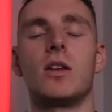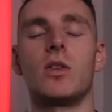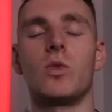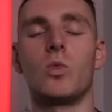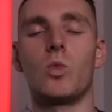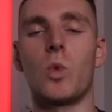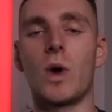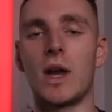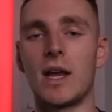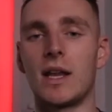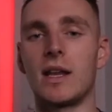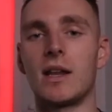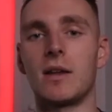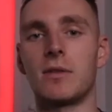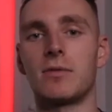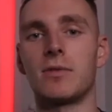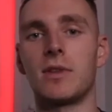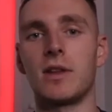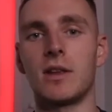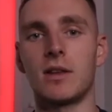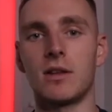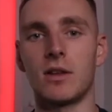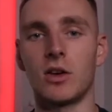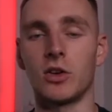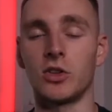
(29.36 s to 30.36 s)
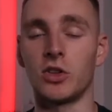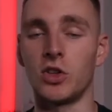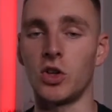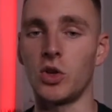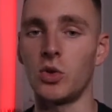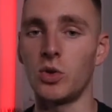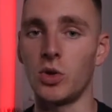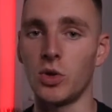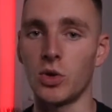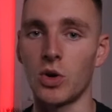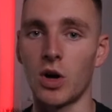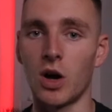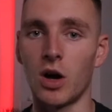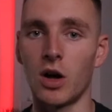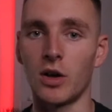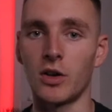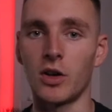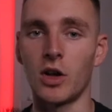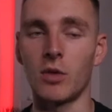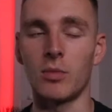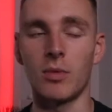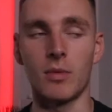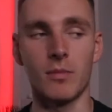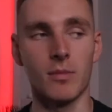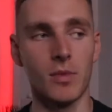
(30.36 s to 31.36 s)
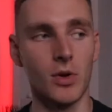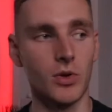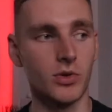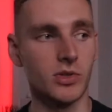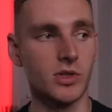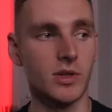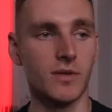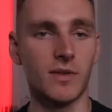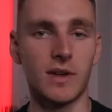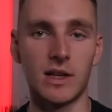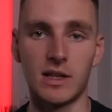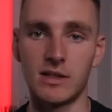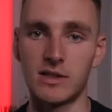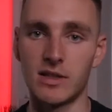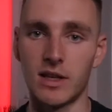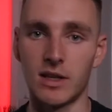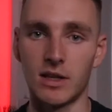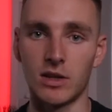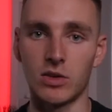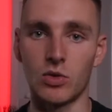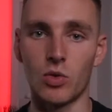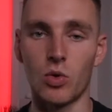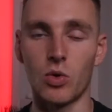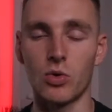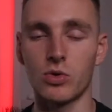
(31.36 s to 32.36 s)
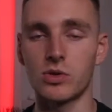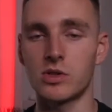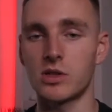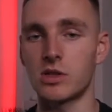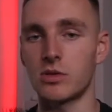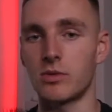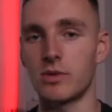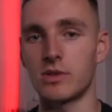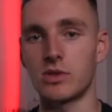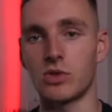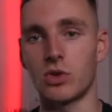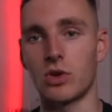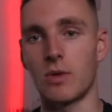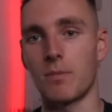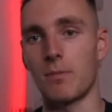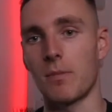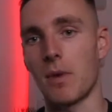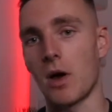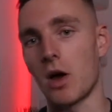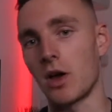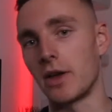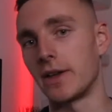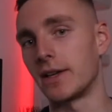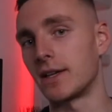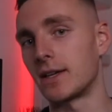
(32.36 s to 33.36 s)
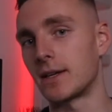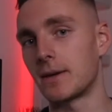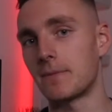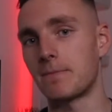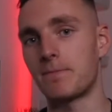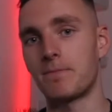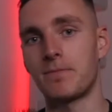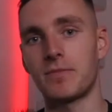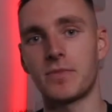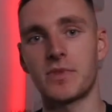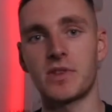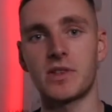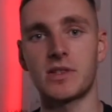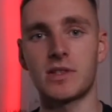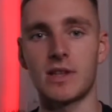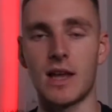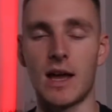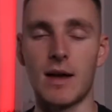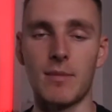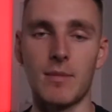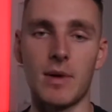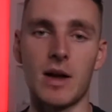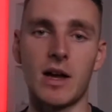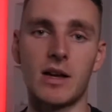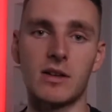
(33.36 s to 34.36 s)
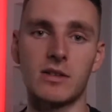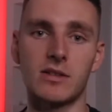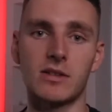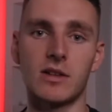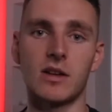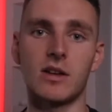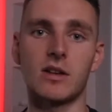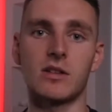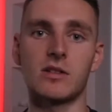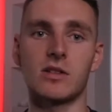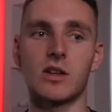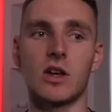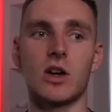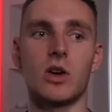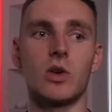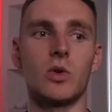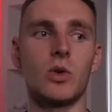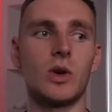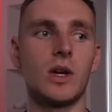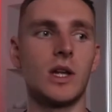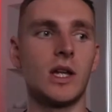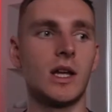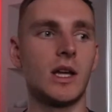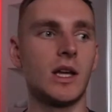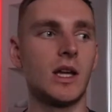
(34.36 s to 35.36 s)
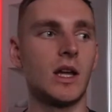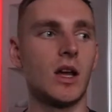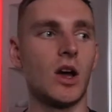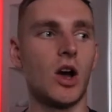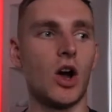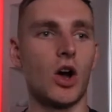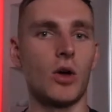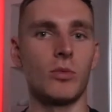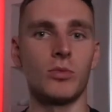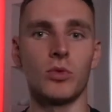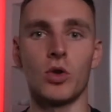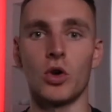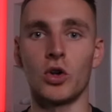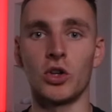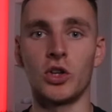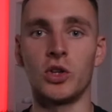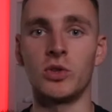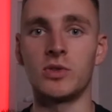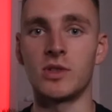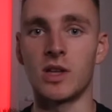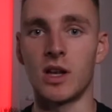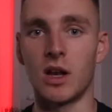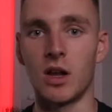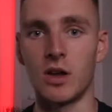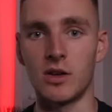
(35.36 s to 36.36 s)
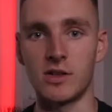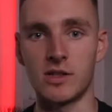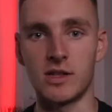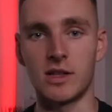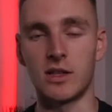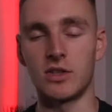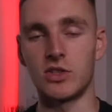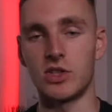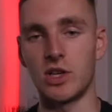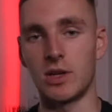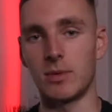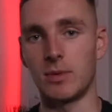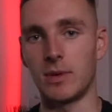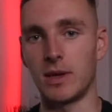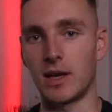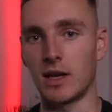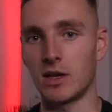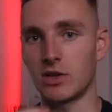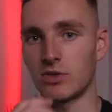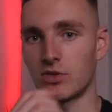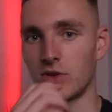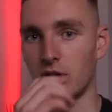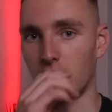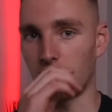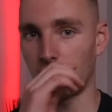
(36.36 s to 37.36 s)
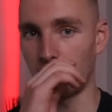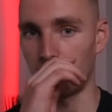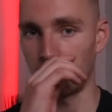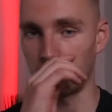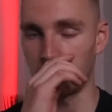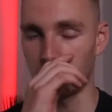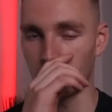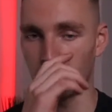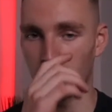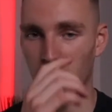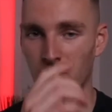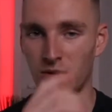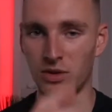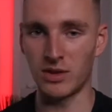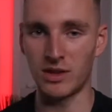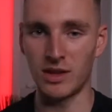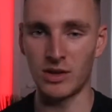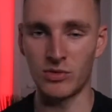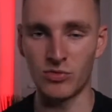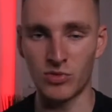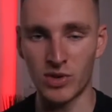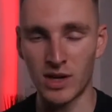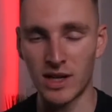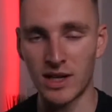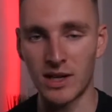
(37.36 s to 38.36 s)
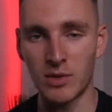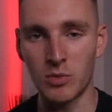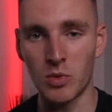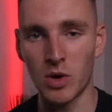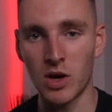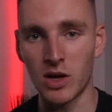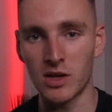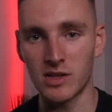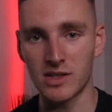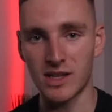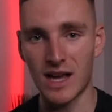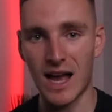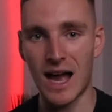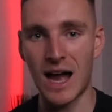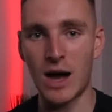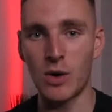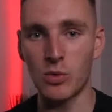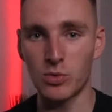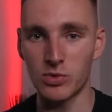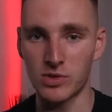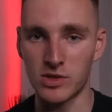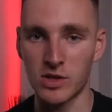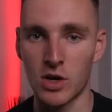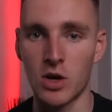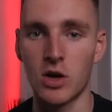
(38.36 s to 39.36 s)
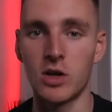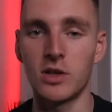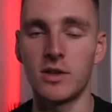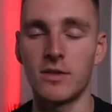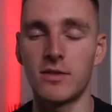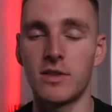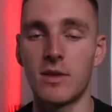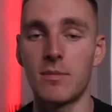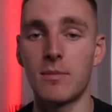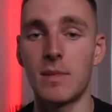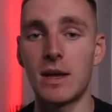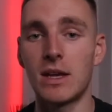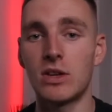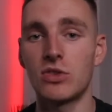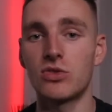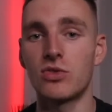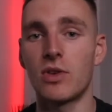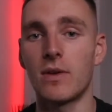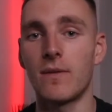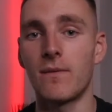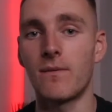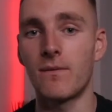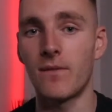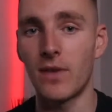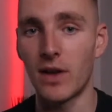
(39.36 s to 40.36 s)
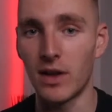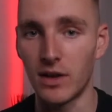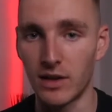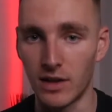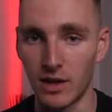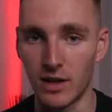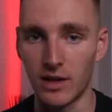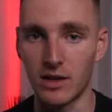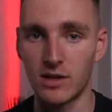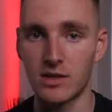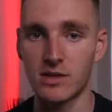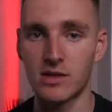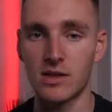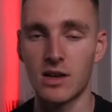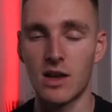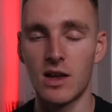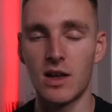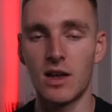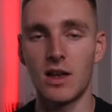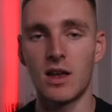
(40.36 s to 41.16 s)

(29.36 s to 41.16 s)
weightlifting. I do cardio, but most of it is indoors, so it's on a bike, Stairmaster, so I'm not utilising the GPS tracker. So there really was, outside of the mainstream fitness,